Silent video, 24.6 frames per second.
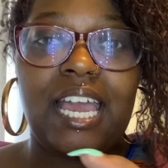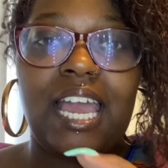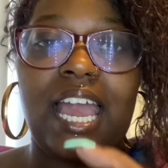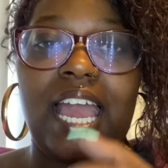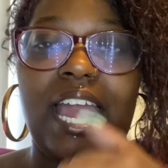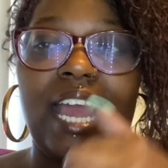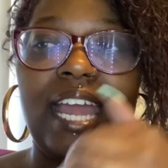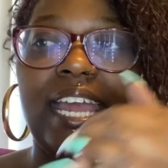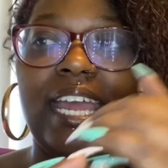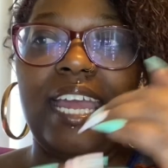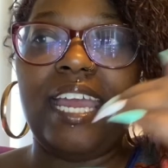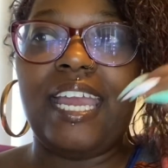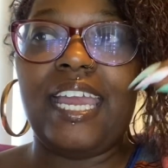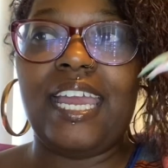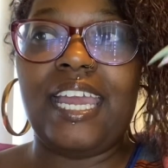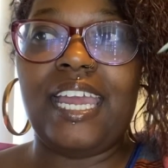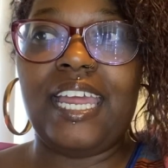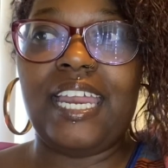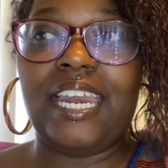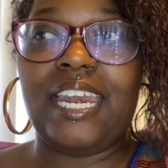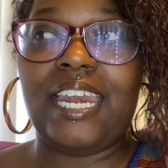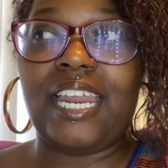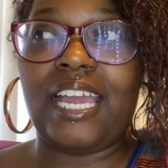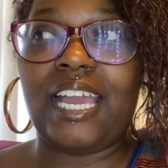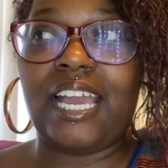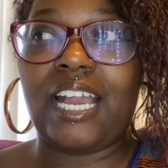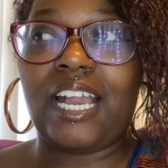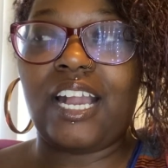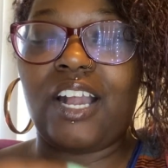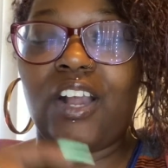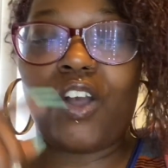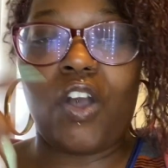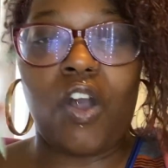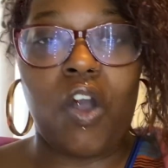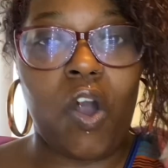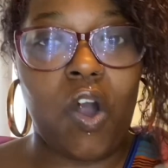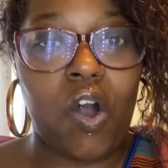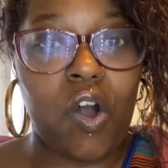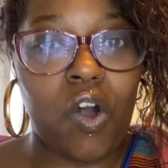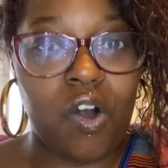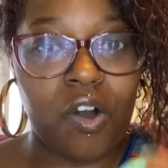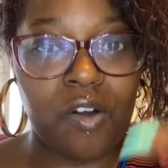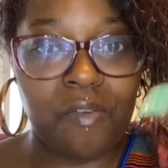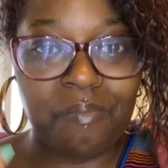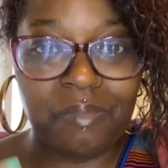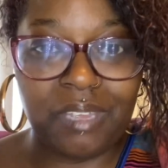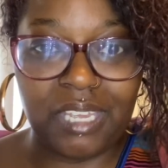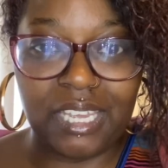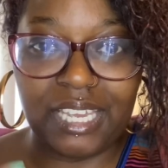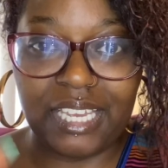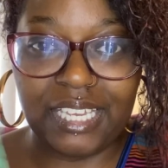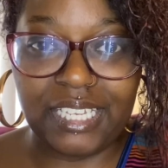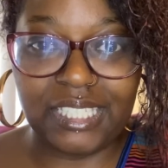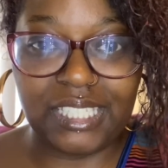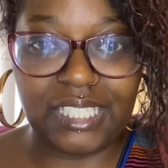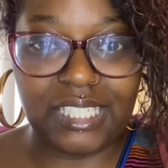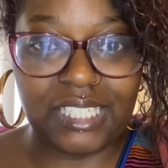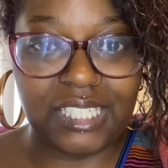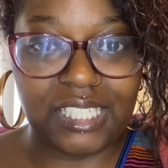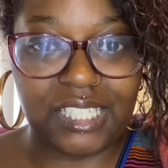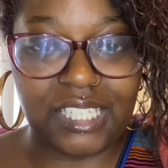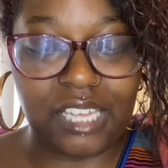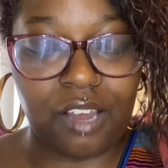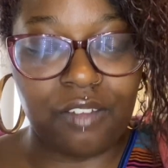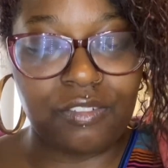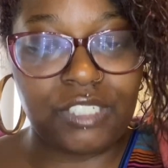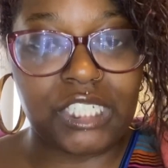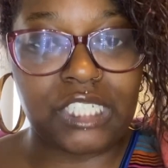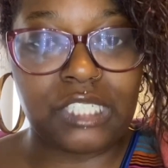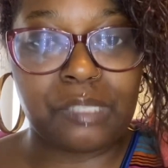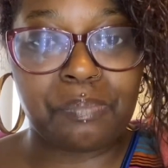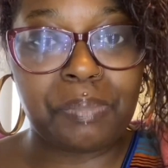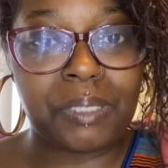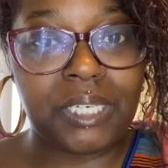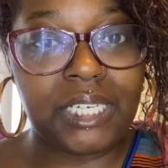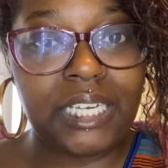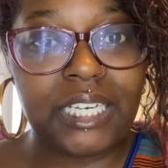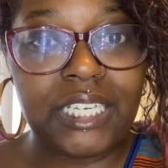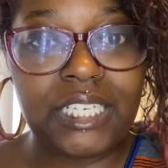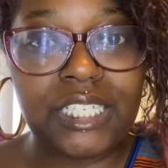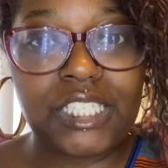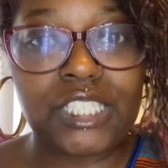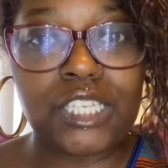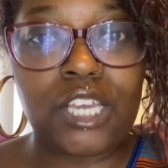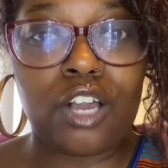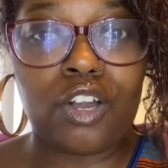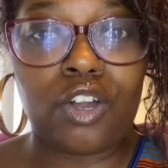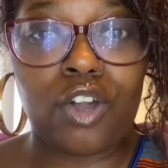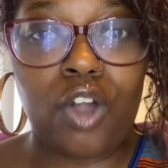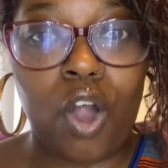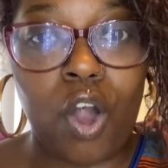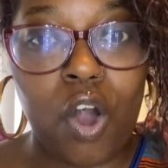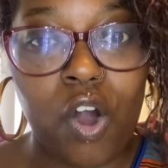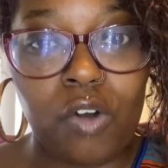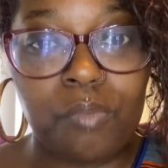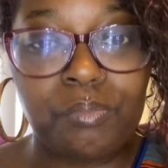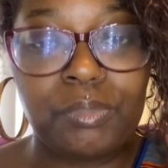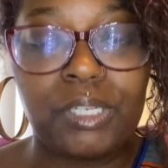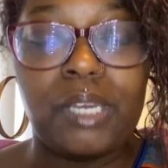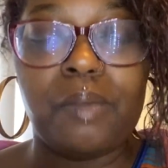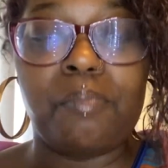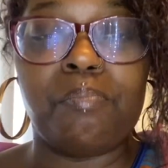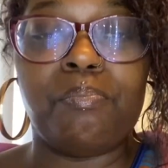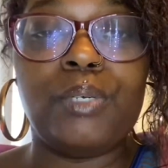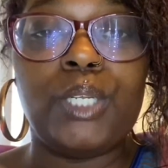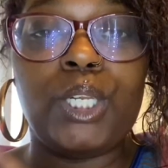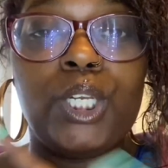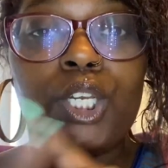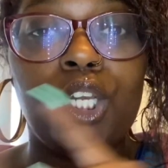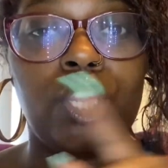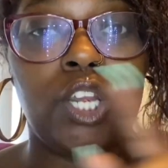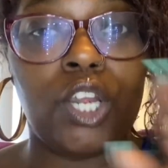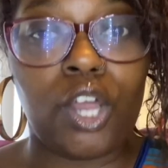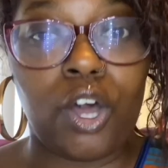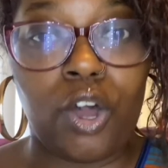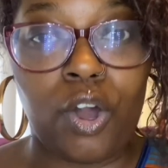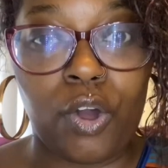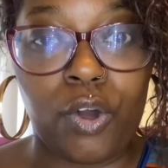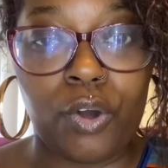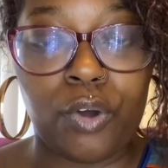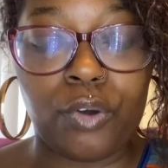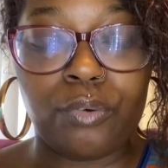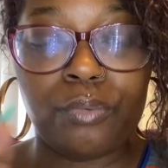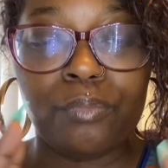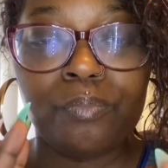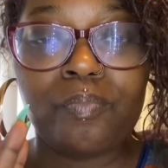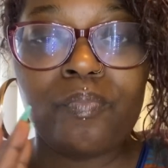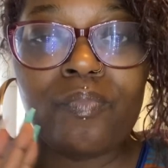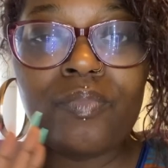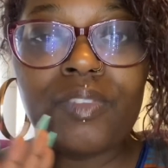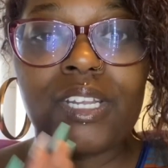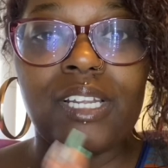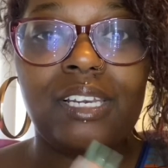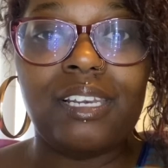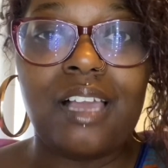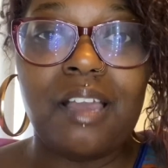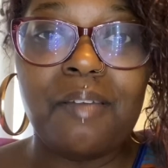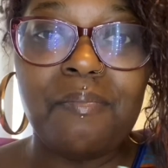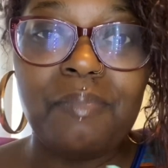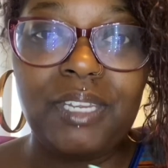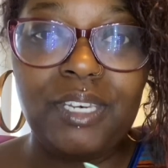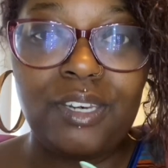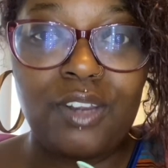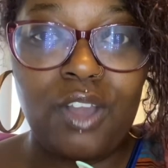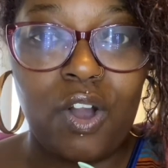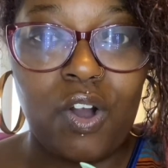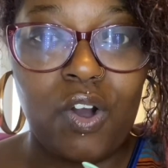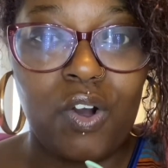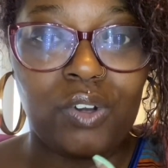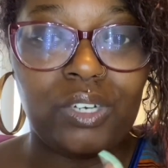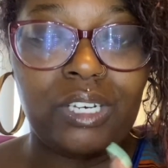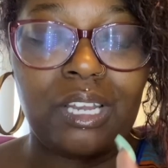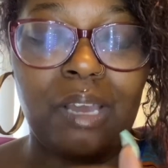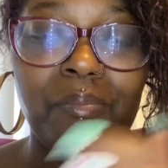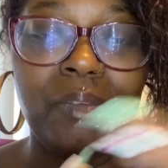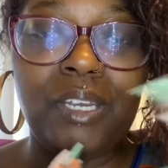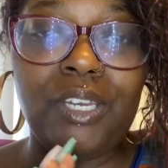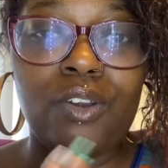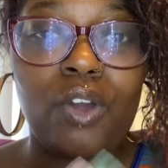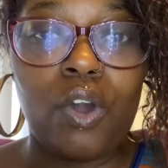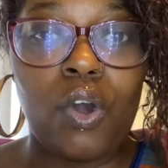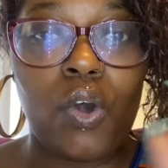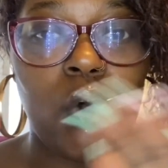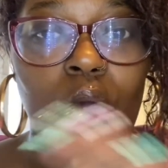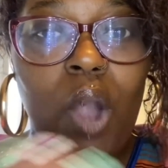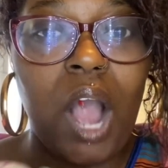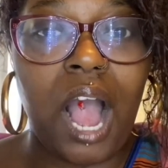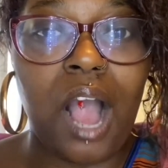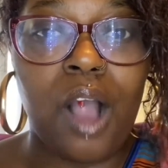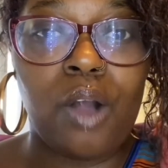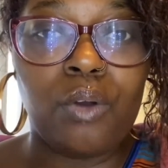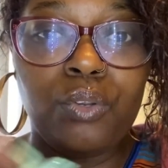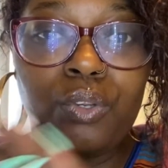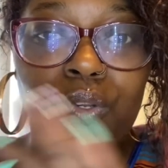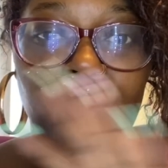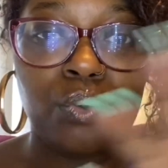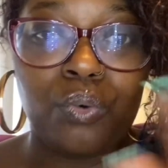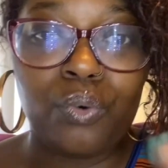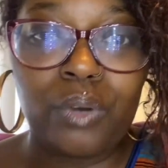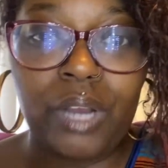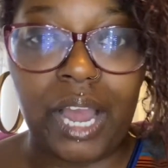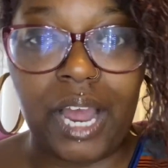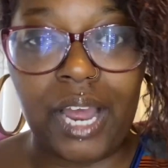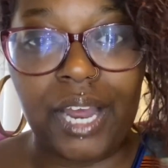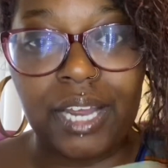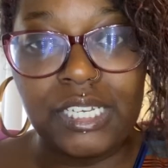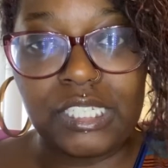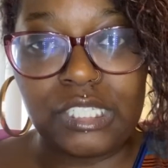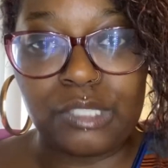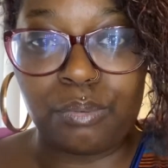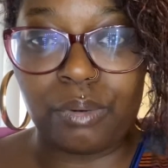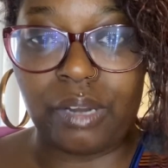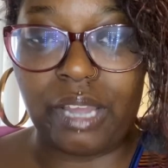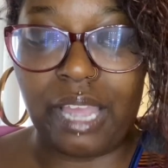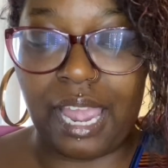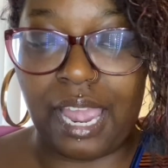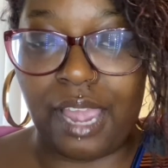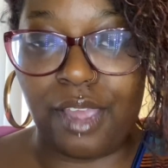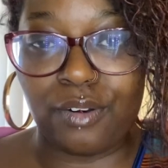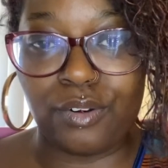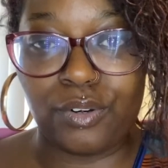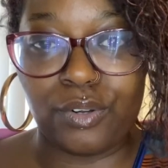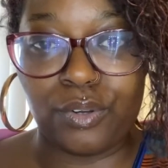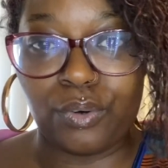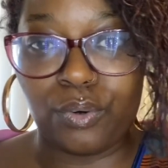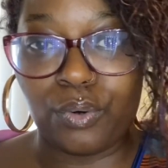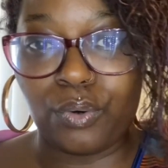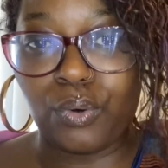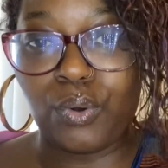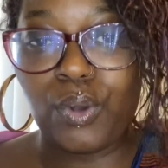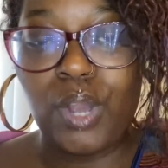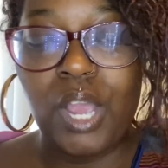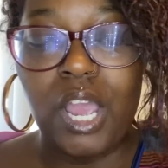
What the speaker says: and comments and stuff, just please comment below. Let me know how you guys will handle